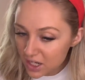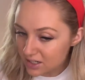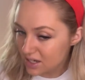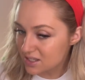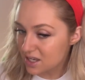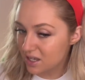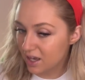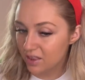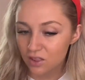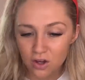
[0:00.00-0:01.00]

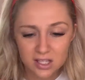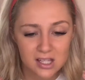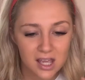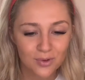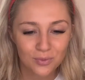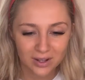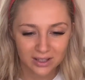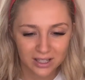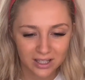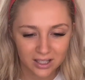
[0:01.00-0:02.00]
It looks like
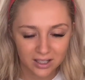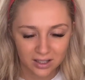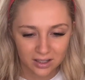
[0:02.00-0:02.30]
really